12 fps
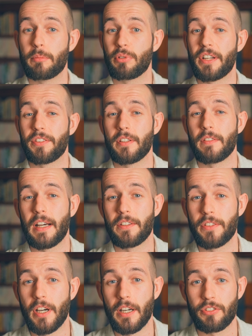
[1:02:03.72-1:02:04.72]
depressive and
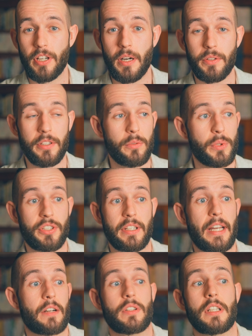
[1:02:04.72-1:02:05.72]
dark childhood, which I
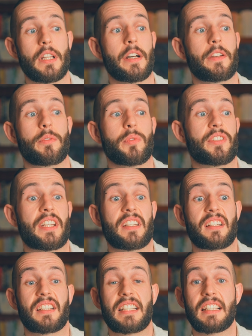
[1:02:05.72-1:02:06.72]
now realize was
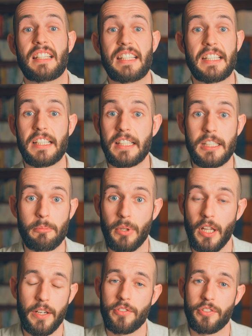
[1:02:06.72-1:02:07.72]
technically a legally
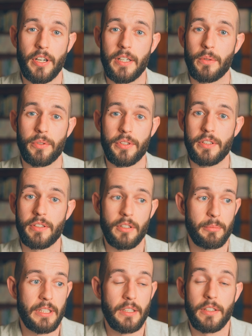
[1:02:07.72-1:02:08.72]
blind childhood. I
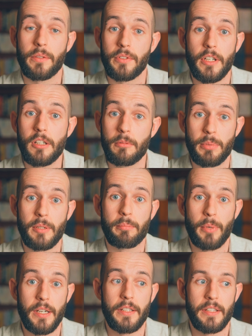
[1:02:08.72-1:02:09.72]
mean, I don't know, but
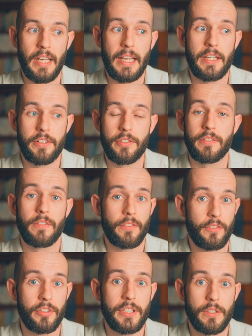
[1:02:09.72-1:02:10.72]
by the age of
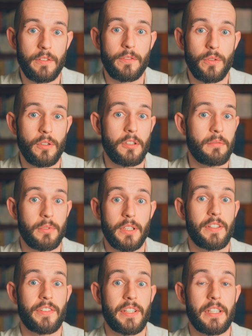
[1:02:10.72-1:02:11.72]
three or four,
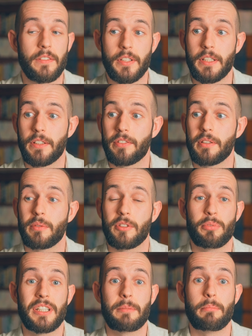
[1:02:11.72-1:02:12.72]
couldn't see anything, so it was a
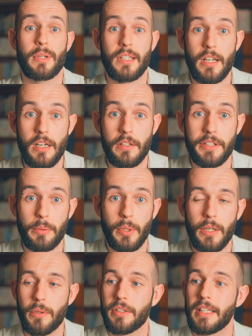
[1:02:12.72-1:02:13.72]
pretty blurry
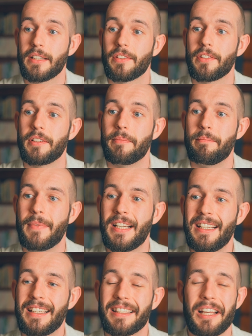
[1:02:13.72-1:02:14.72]
world. That's um,
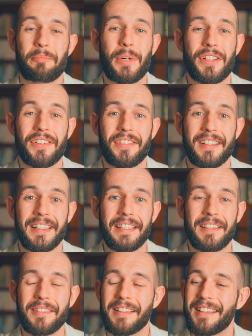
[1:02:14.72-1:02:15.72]
that much is
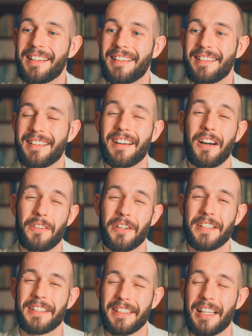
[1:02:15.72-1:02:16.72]
clear.
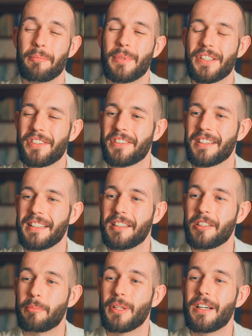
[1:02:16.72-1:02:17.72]
Ironic, that much is clear.
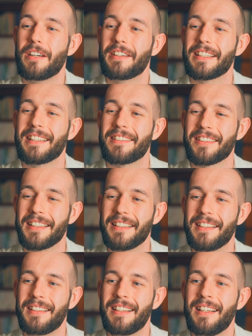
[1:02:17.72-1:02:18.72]
The blurring is clear.